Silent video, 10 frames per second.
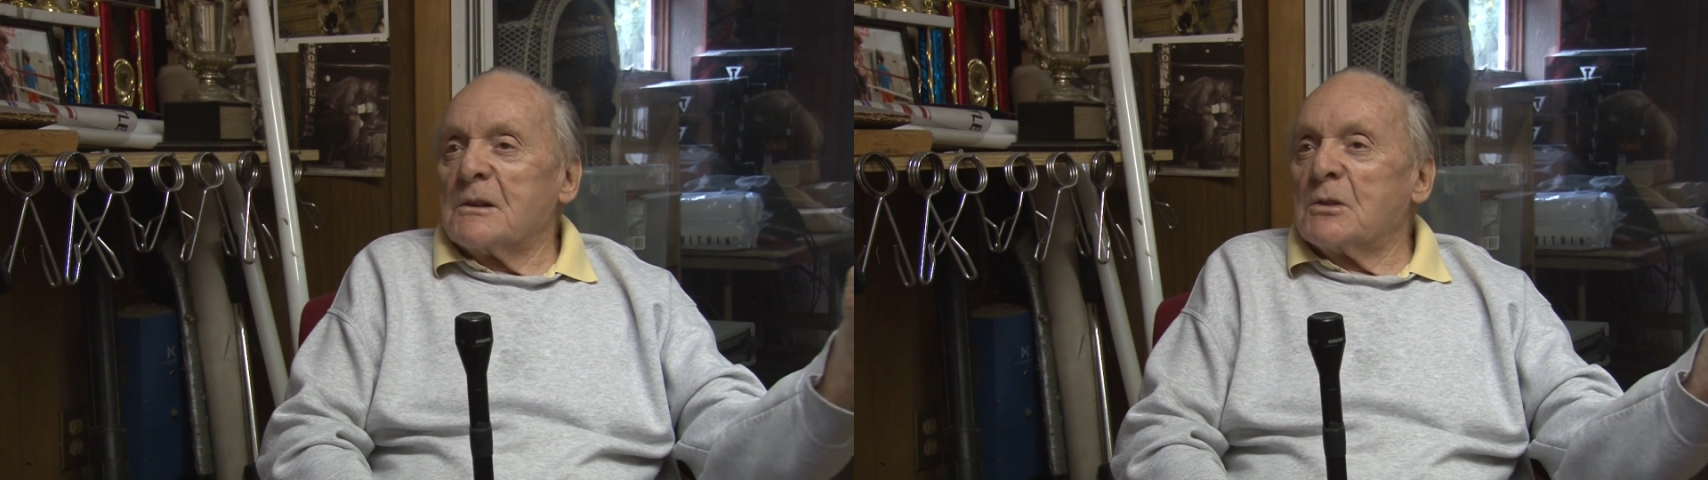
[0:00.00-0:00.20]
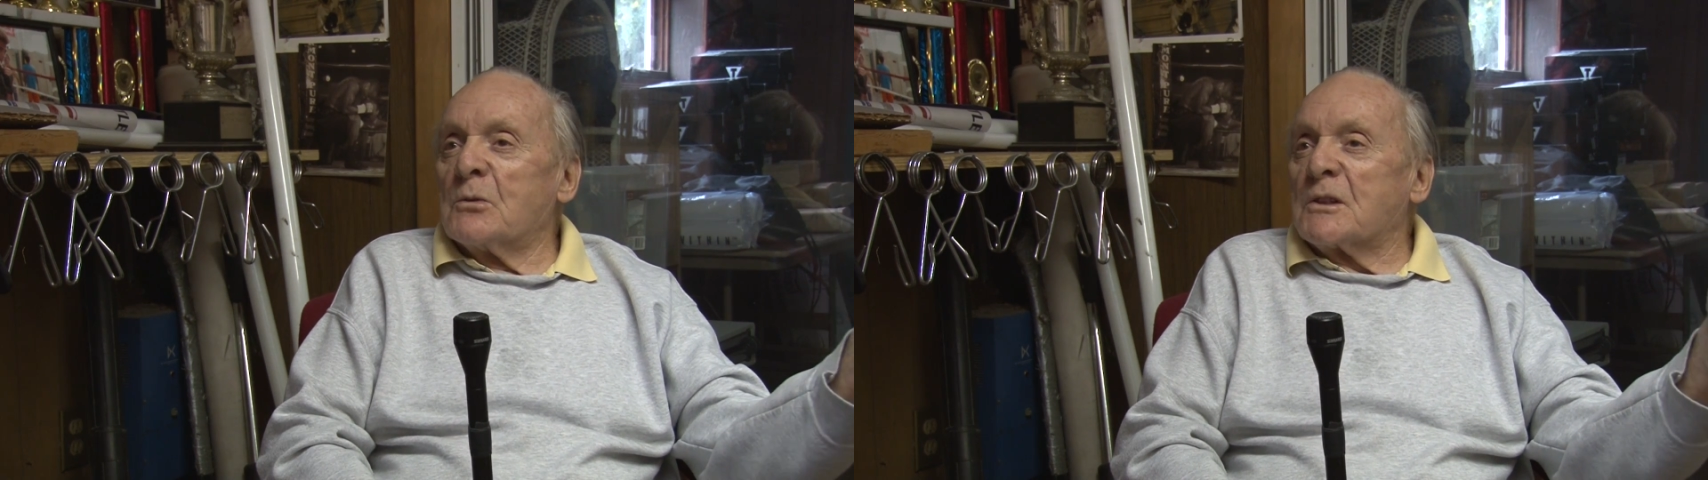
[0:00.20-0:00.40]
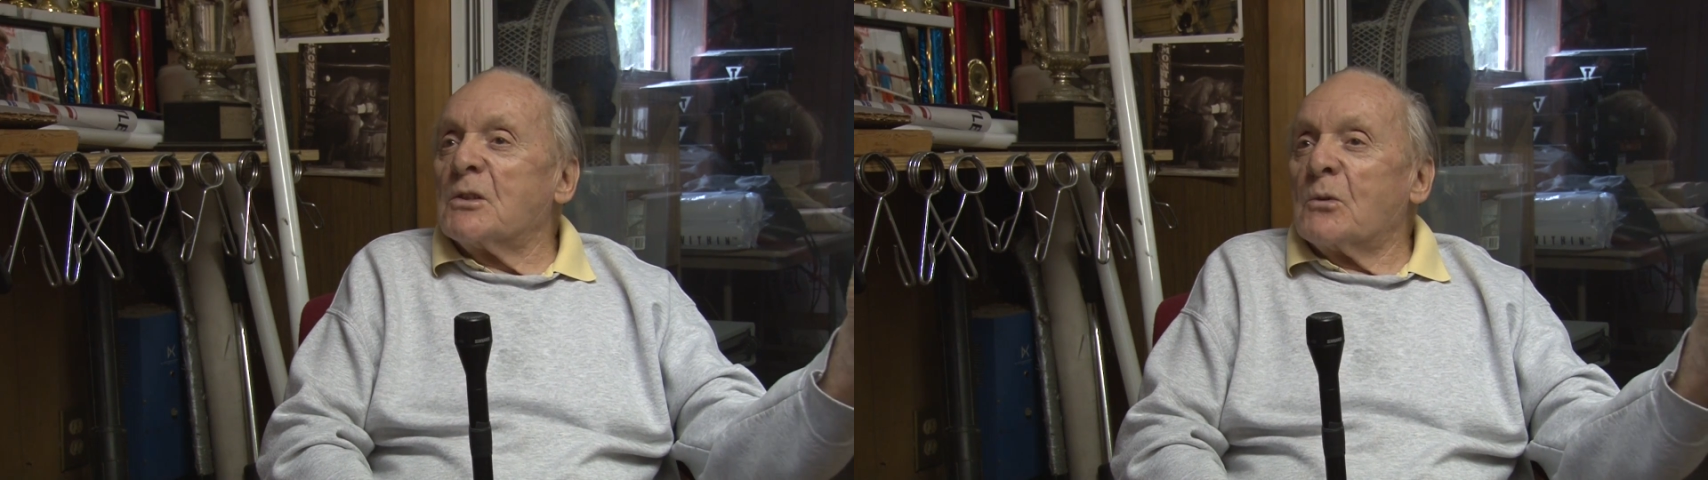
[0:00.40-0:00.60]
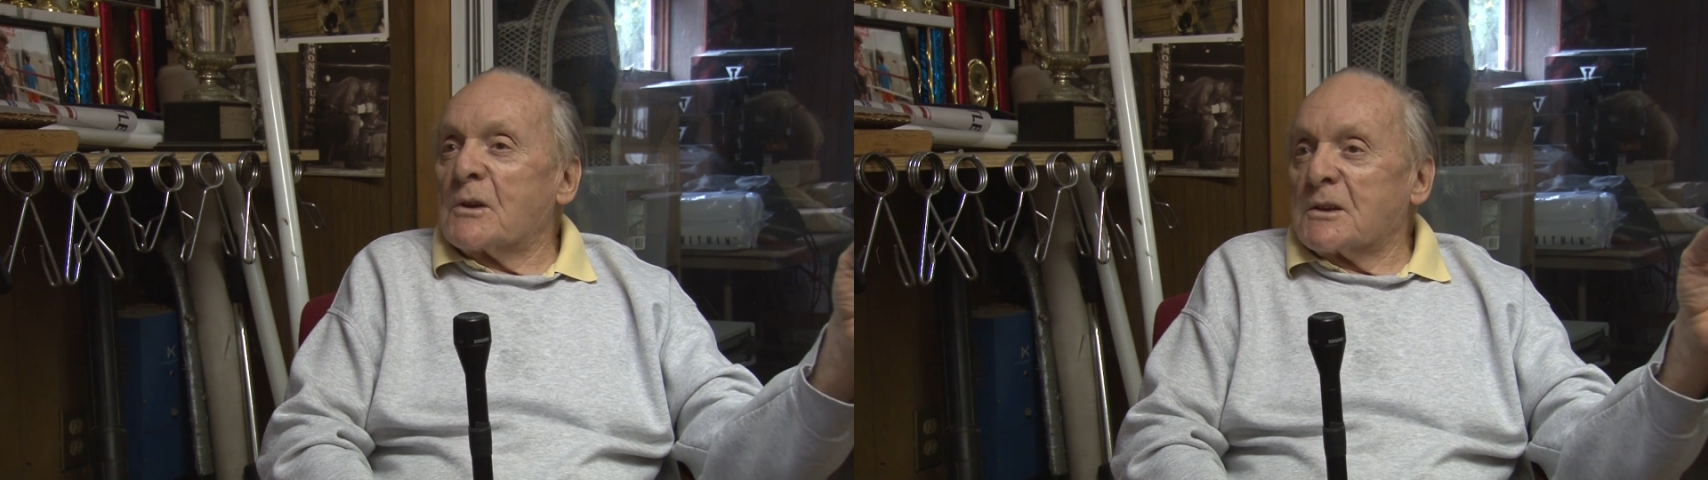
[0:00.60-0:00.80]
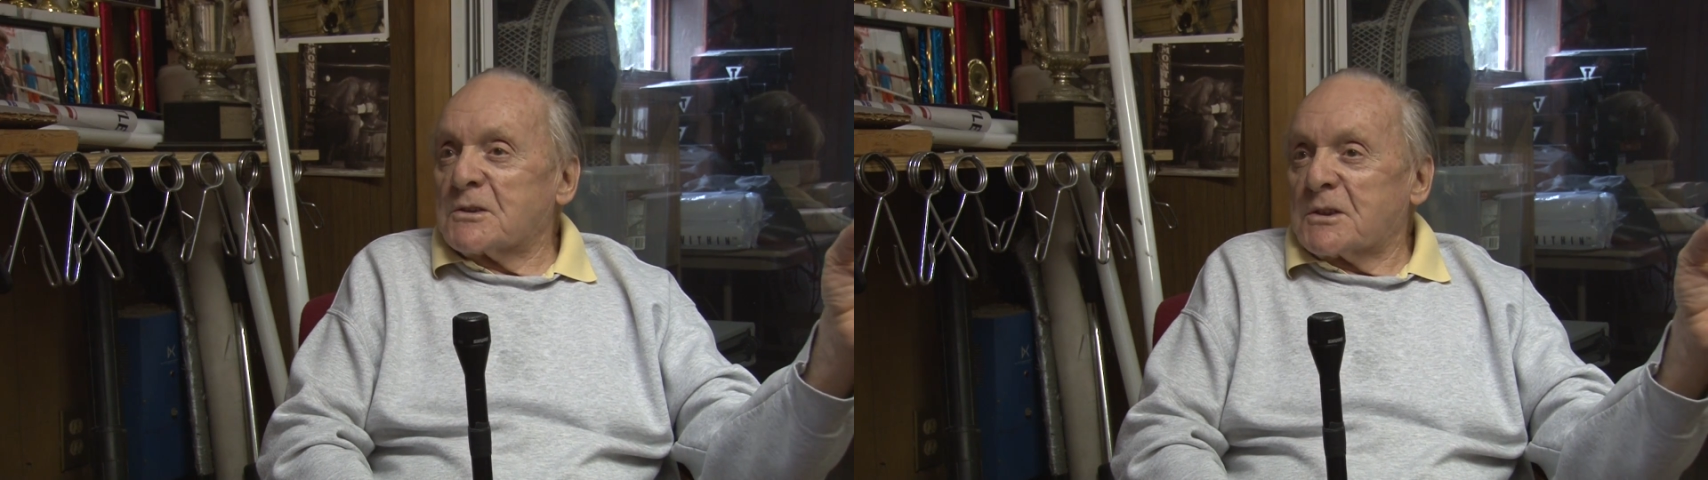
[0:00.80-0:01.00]
Luther
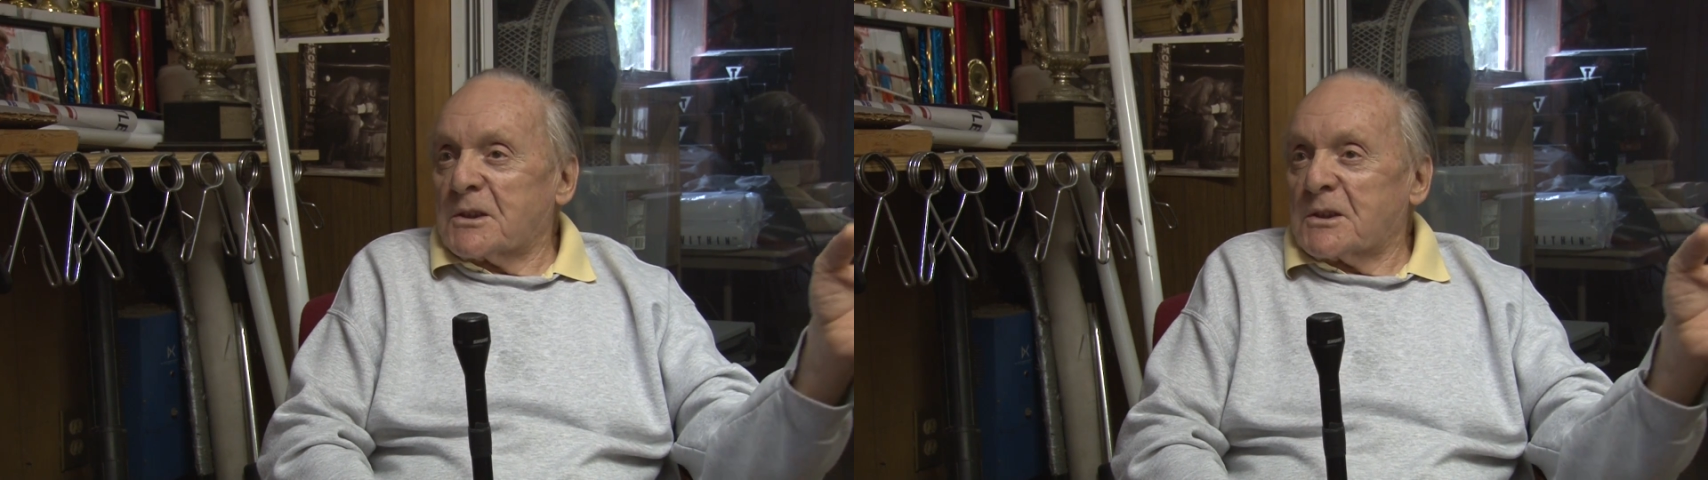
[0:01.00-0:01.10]
Lucas.